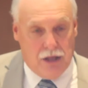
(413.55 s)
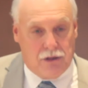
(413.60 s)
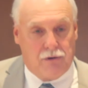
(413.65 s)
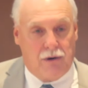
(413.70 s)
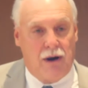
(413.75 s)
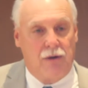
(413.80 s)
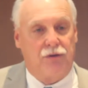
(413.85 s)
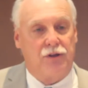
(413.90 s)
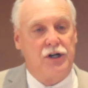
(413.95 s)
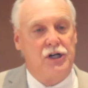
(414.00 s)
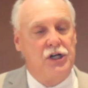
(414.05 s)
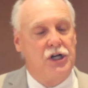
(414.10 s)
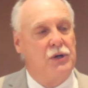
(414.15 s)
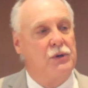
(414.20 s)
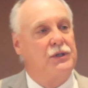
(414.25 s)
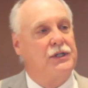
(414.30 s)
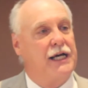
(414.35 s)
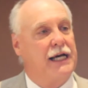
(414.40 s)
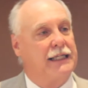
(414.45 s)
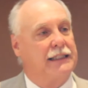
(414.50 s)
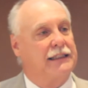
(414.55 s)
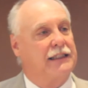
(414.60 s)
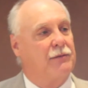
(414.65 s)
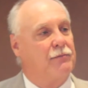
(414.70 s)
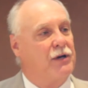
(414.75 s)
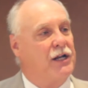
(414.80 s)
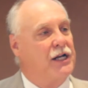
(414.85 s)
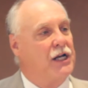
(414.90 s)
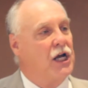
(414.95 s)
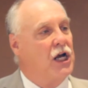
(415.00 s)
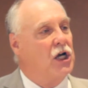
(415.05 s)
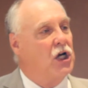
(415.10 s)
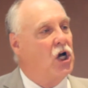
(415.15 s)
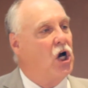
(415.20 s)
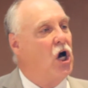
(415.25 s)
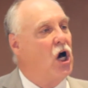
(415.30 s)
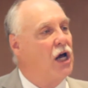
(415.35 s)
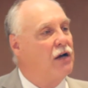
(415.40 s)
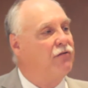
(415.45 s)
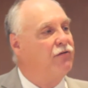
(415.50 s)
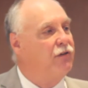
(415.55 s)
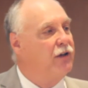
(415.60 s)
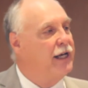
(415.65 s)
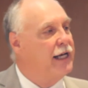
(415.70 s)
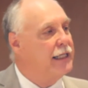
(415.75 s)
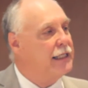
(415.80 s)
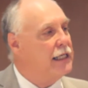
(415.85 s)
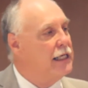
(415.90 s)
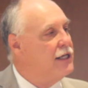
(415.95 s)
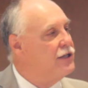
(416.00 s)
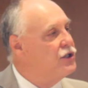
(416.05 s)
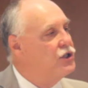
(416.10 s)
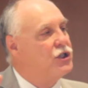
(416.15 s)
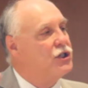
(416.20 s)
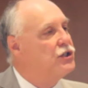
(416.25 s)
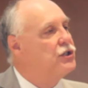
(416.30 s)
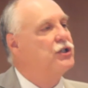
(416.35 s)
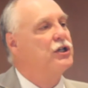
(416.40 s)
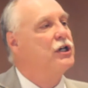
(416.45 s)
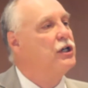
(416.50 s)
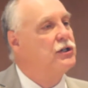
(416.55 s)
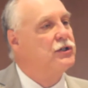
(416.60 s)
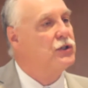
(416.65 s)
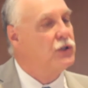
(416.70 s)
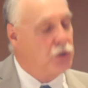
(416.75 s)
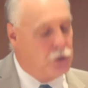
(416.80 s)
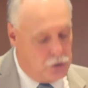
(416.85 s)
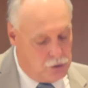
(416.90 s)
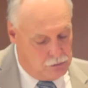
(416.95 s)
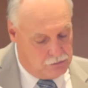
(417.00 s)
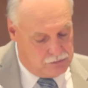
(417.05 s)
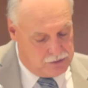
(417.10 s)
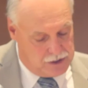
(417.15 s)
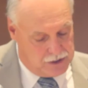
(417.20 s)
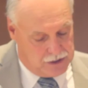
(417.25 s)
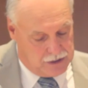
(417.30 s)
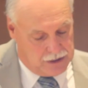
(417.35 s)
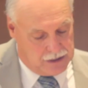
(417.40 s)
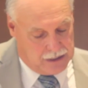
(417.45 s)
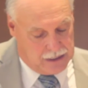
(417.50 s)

Throughout the New Testament, conflict is just assumed.